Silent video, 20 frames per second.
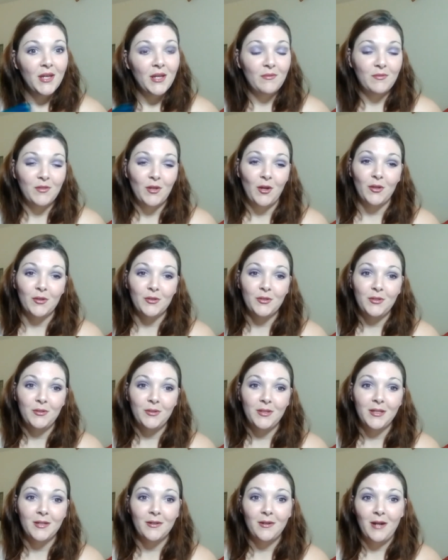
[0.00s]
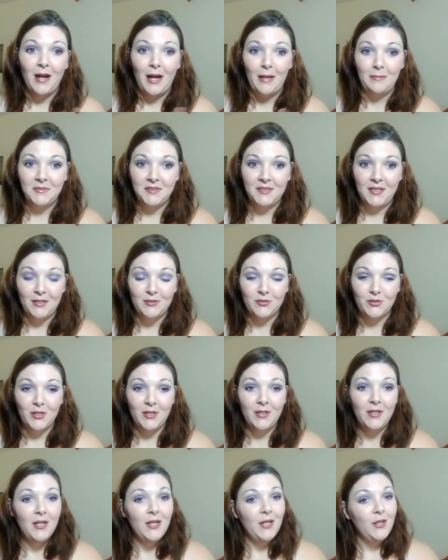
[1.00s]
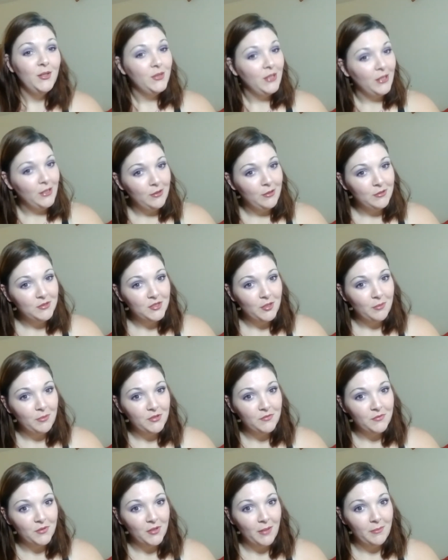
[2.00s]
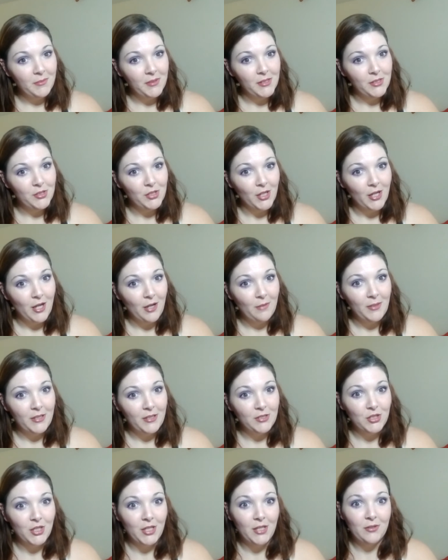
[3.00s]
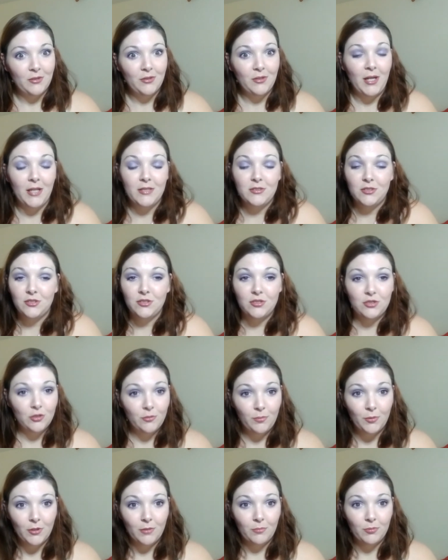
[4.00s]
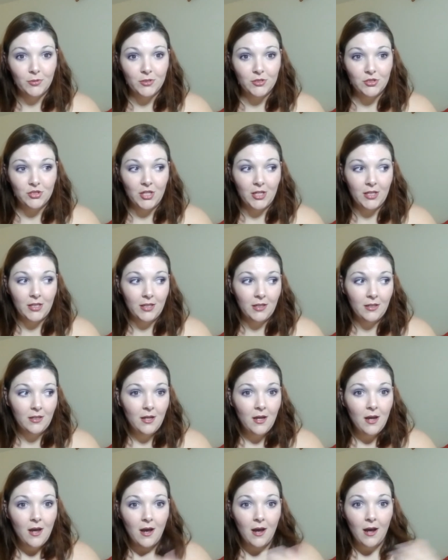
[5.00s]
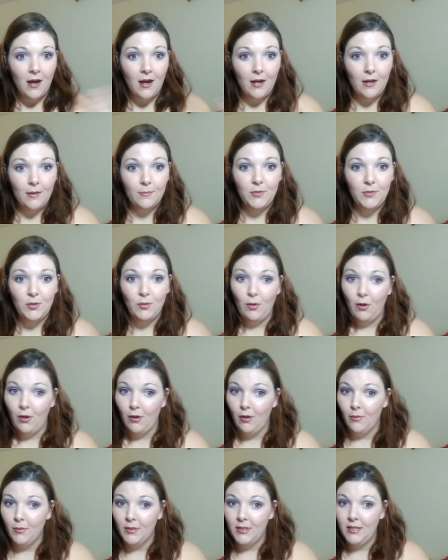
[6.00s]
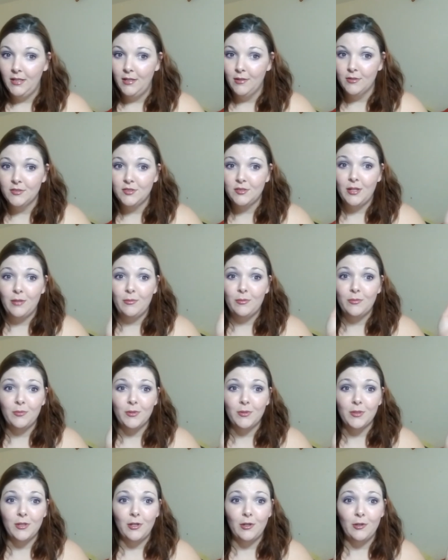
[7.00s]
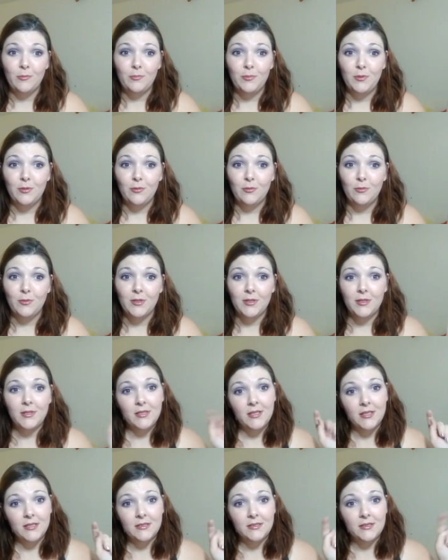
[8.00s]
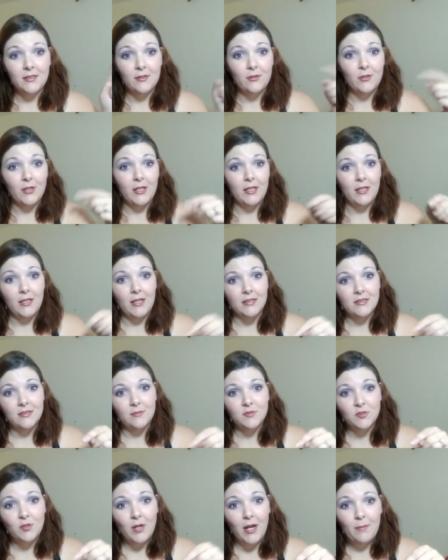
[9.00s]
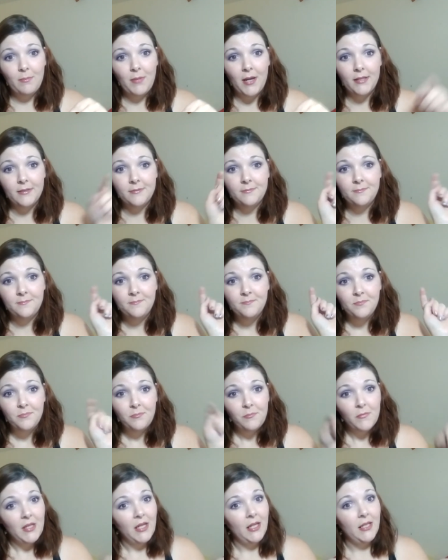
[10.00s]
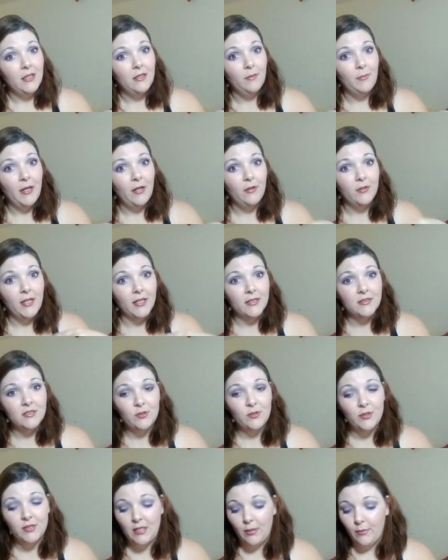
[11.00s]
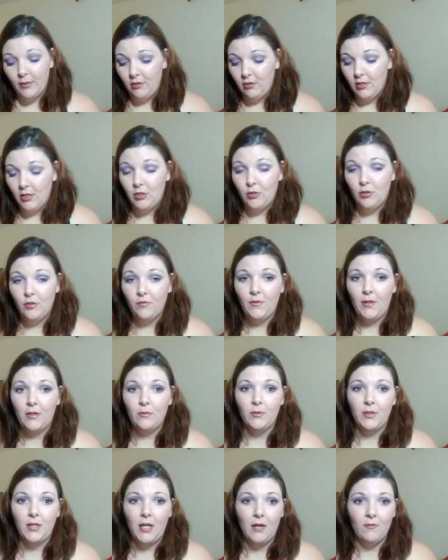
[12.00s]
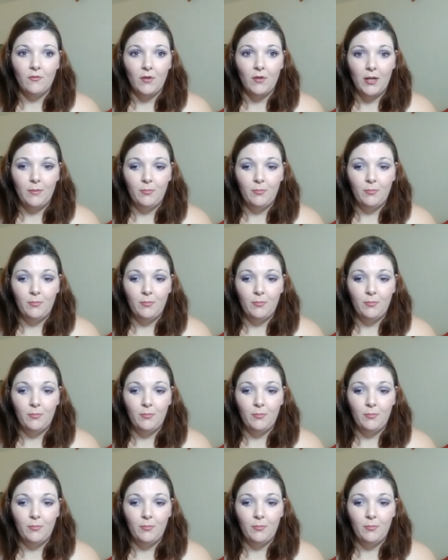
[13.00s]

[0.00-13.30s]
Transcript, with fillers: if y'all are new here, I'm Sandra. Thank you so much for coming to check out my channel. I super appreciate it. Um, you are already here, so I would really hope you would consider hitting that subscribe button hitting the bell next to it. That way you get notified whenever I